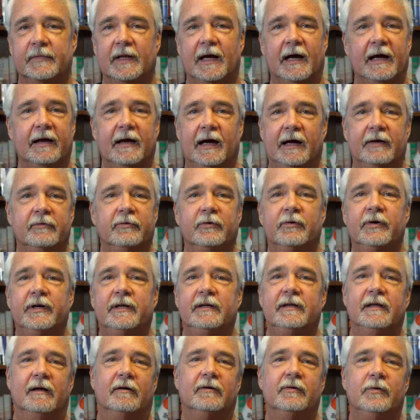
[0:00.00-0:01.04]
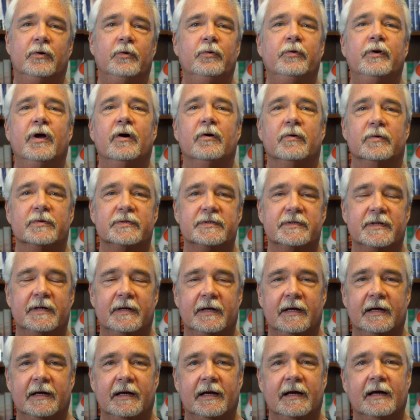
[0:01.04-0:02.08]
I really, who knows?
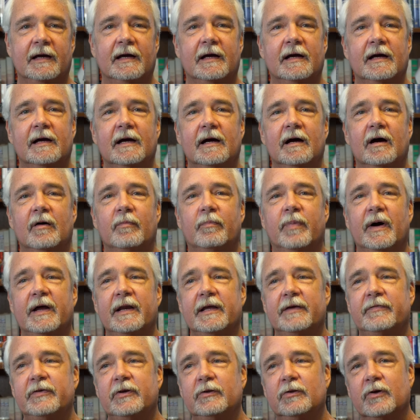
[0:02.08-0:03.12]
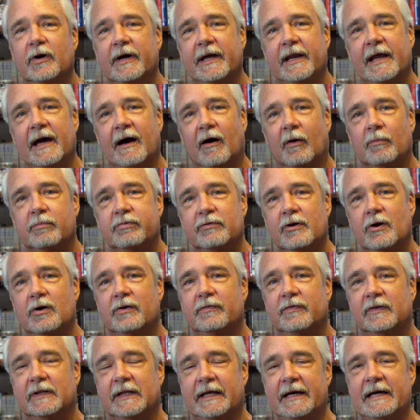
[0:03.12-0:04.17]
But if you look at how it
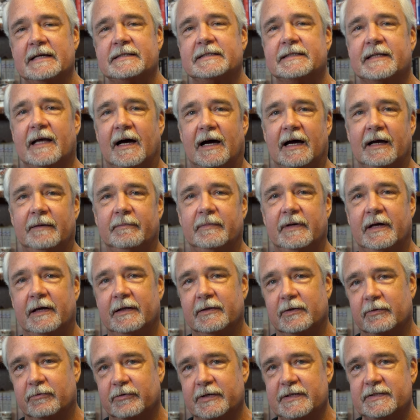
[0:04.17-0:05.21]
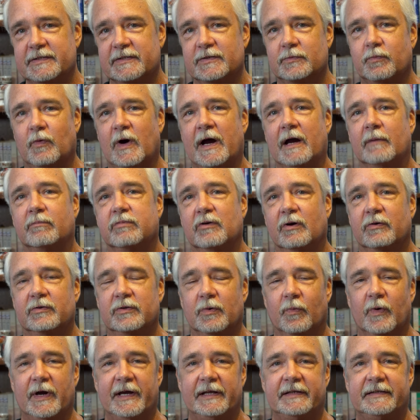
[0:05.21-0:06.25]
broke the last time and the reasons why it broke
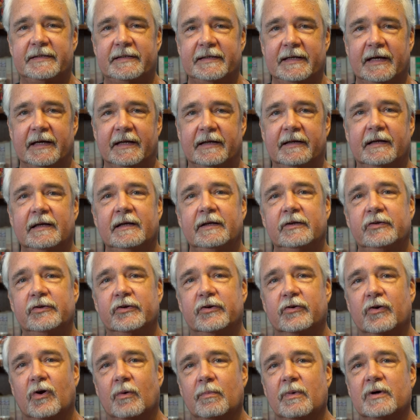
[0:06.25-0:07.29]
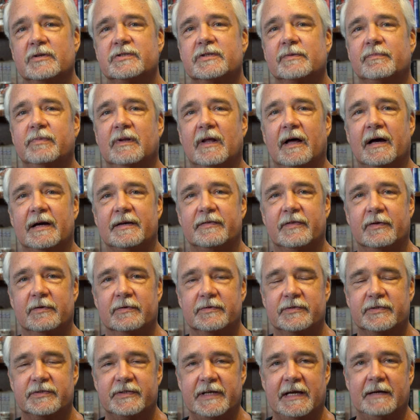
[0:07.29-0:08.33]
the way it did, you could almost apply
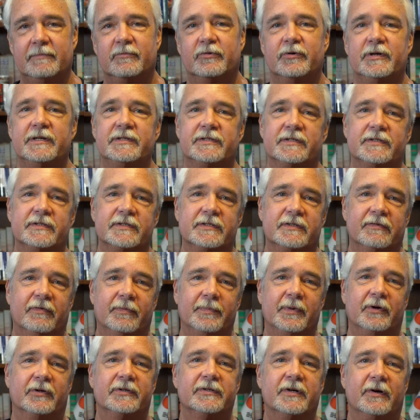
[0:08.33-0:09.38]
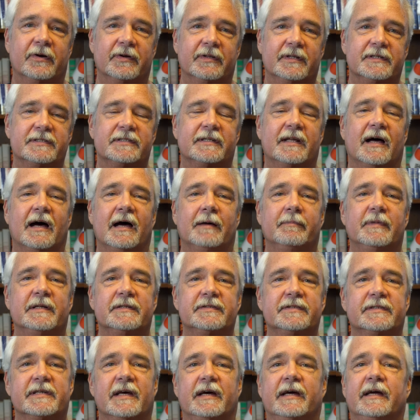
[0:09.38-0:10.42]
those same reasons to the military this time
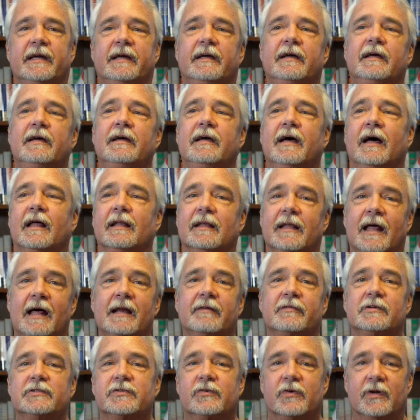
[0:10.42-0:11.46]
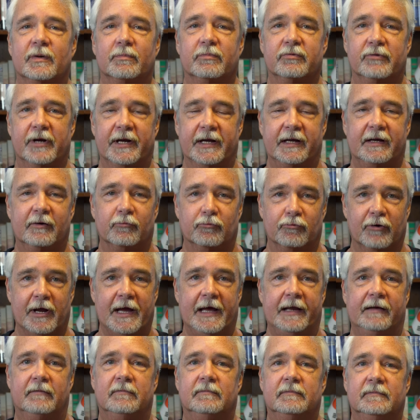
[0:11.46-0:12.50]
and say a lot of it's going to break
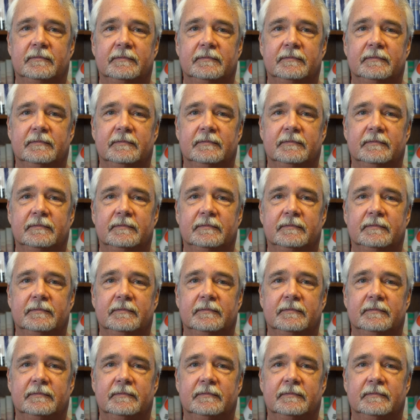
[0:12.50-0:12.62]
red.